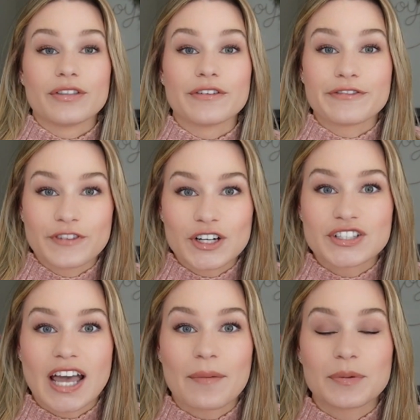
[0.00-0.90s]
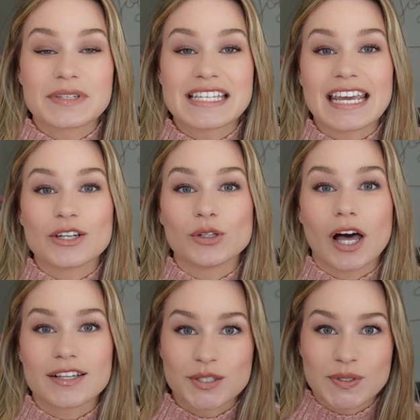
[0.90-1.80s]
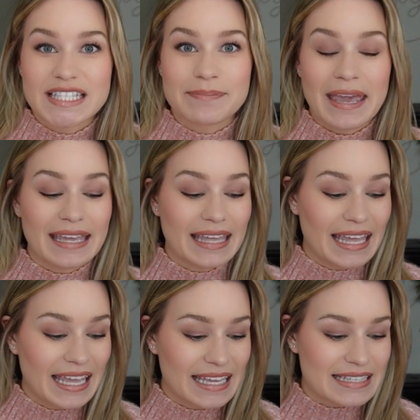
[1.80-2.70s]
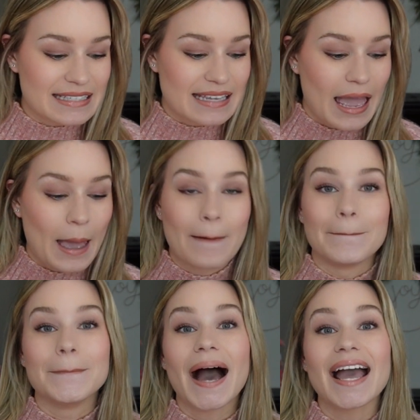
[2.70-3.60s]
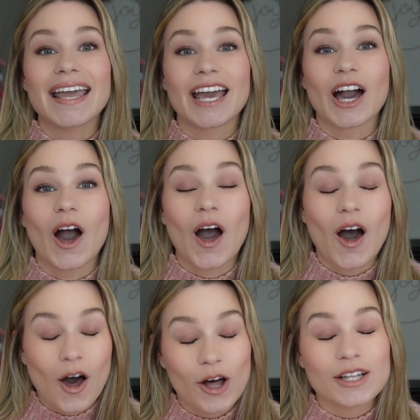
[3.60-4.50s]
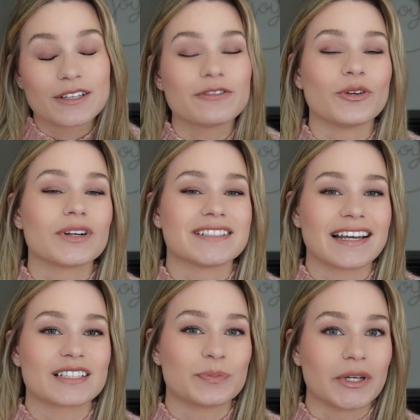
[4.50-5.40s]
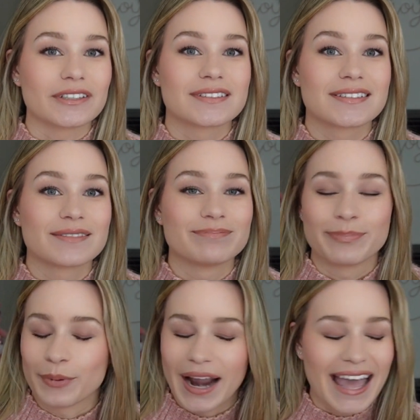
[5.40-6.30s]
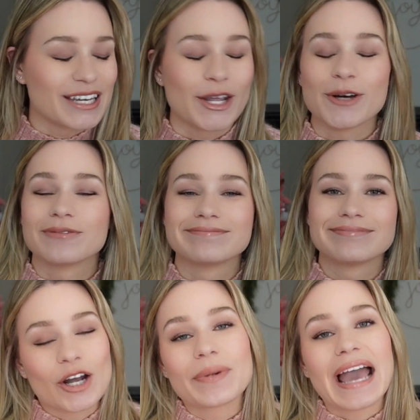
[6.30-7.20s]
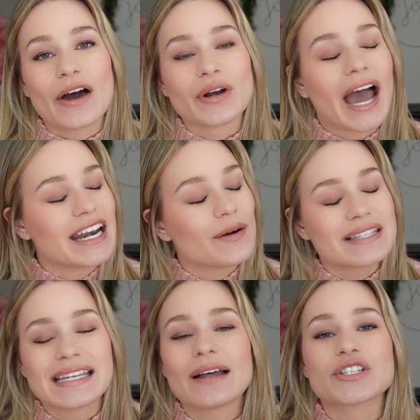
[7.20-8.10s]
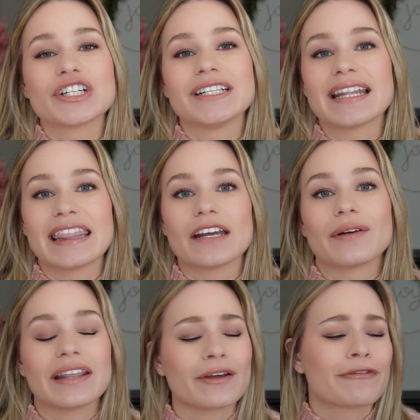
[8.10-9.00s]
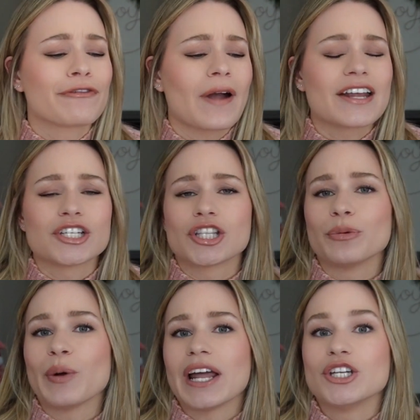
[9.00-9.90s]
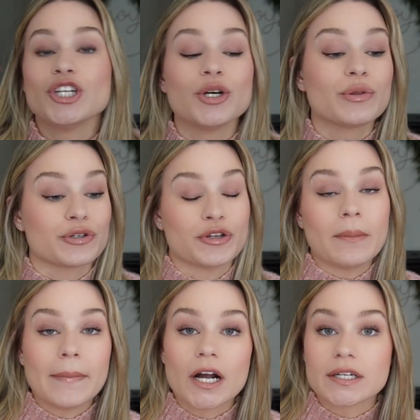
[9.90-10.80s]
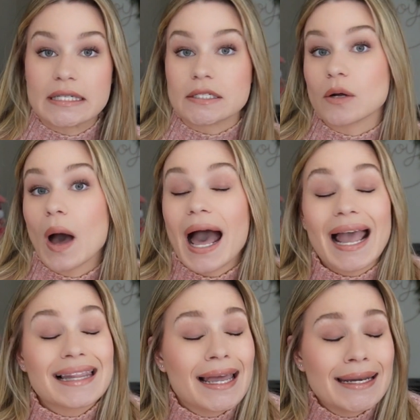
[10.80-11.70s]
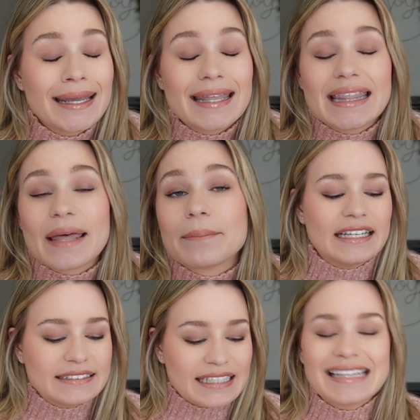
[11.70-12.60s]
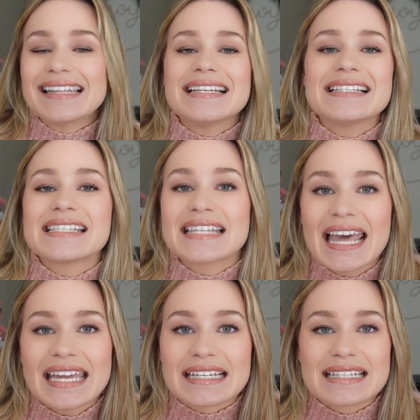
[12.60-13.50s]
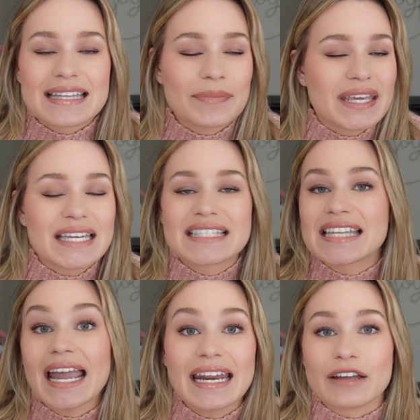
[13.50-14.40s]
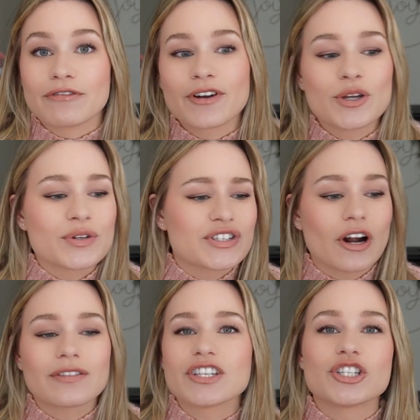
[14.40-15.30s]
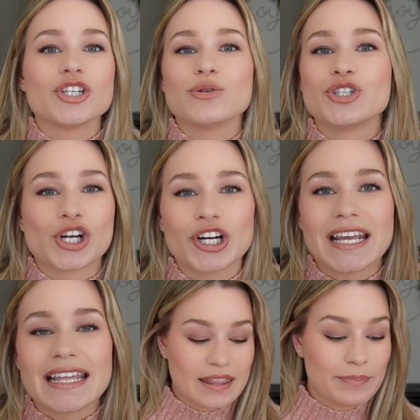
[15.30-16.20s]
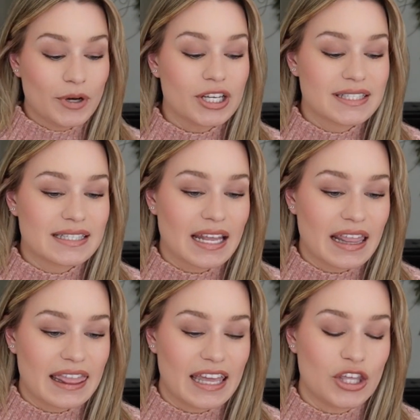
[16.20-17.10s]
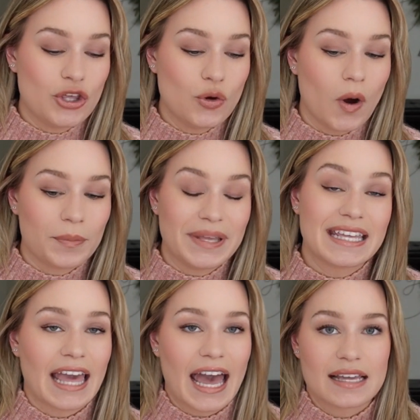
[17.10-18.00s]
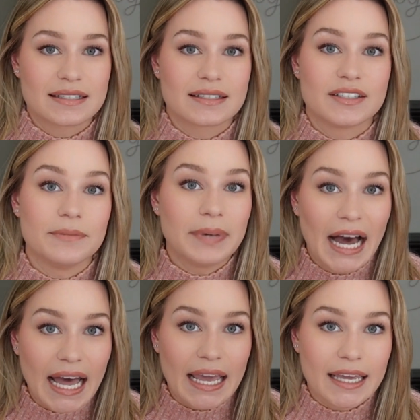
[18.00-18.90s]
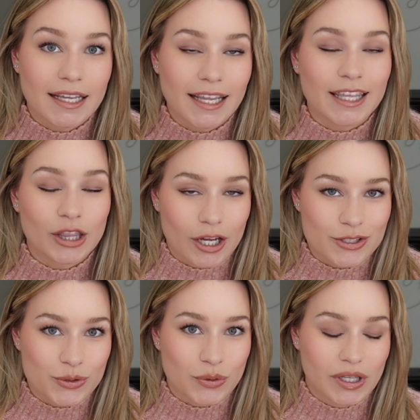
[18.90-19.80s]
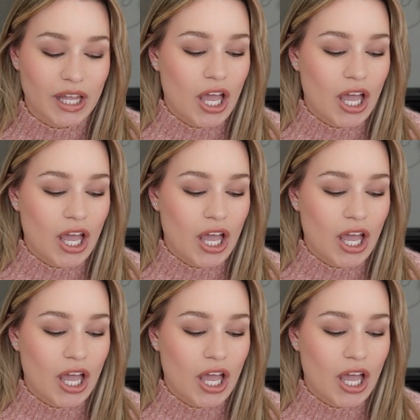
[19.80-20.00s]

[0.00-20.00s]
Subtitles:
The first common mistake new law students make is buying all of your textbooks brand new. Hear me out. I know it sounds good in theory. They're fresh, they're brand new, there's no marks, there's no highlighting in them. It's a clean slate, something exciting for you to start this new journey. The books that you are being asked to buy in law school